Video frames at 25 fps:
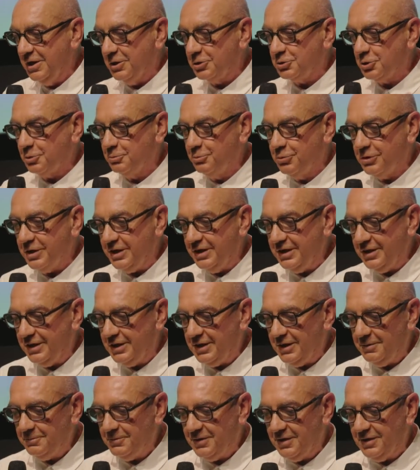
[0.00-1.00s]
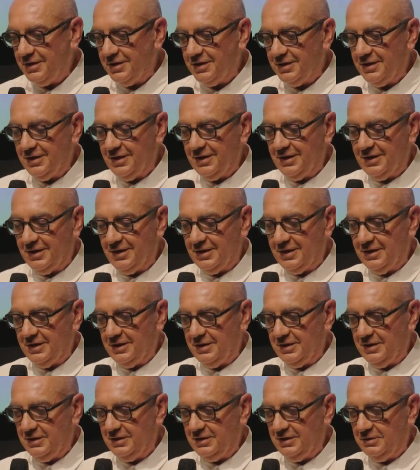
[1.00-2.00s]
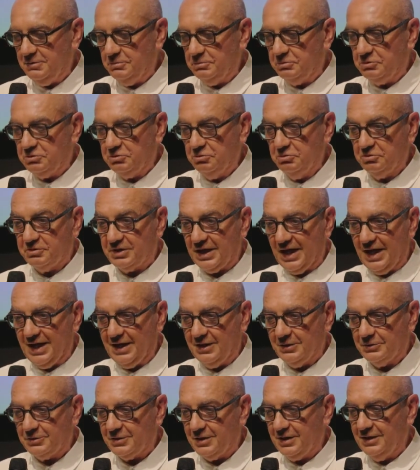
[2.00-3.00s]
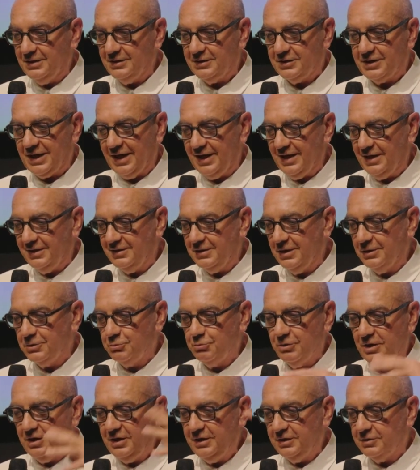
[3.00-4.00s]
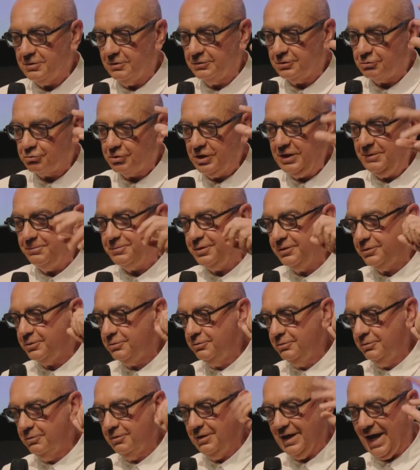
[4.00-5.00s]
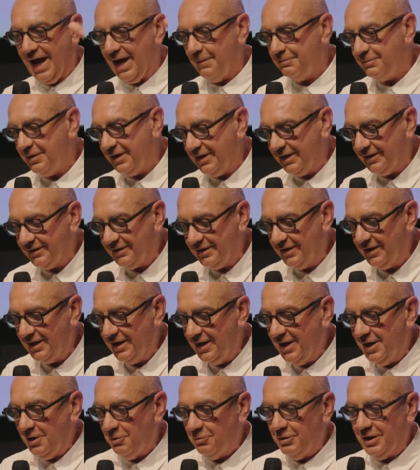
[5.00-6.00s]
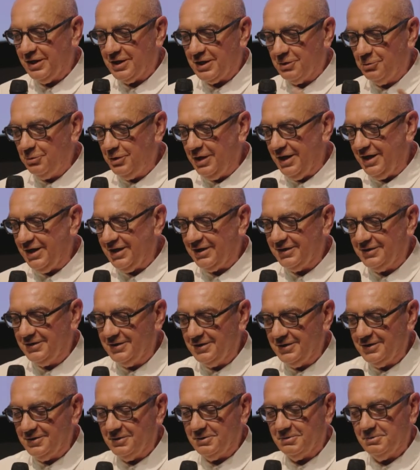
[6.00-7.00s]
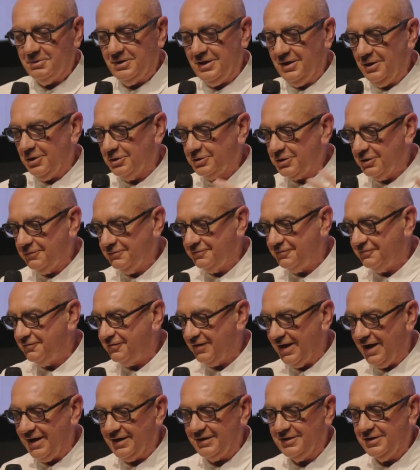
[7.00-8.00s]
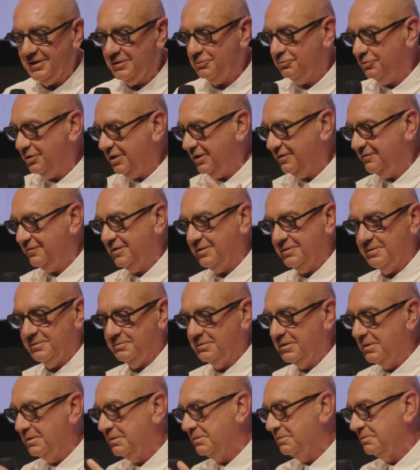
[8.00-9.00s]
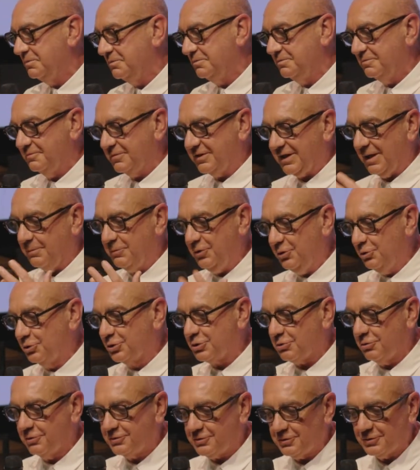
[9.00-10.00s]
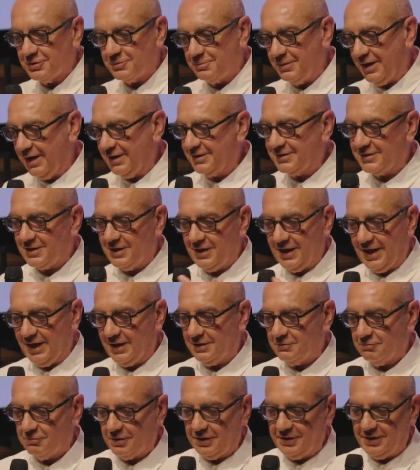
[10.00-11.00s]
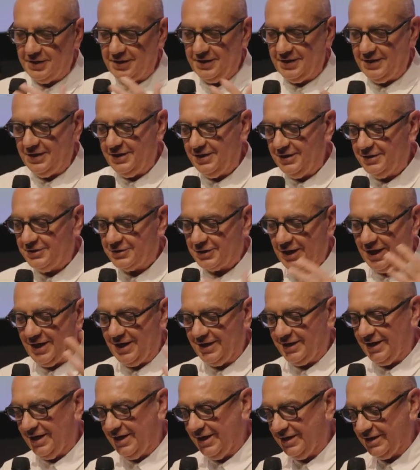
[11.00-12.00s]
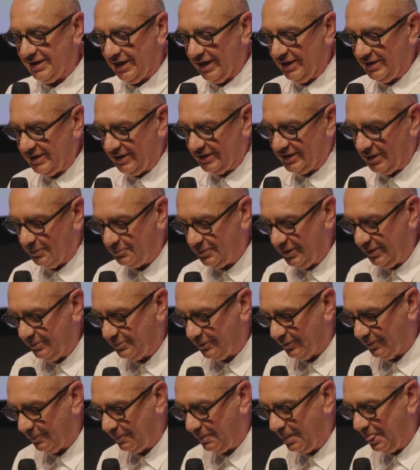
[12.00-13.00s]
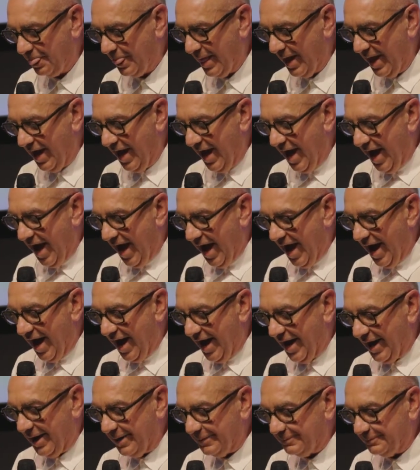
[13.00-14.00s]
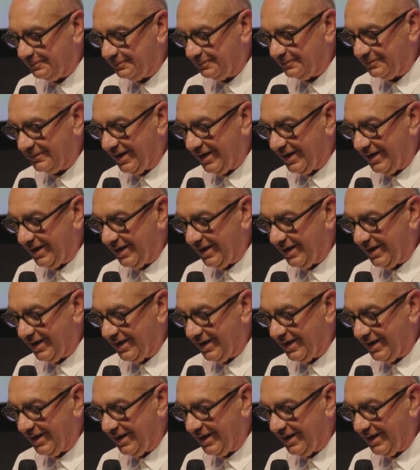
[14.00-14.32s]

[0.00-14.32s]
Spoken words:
to bring him in 2010 to a little trip to Lapland, where we had a lot of fun with some usual suspects like René, Chang, and other people. I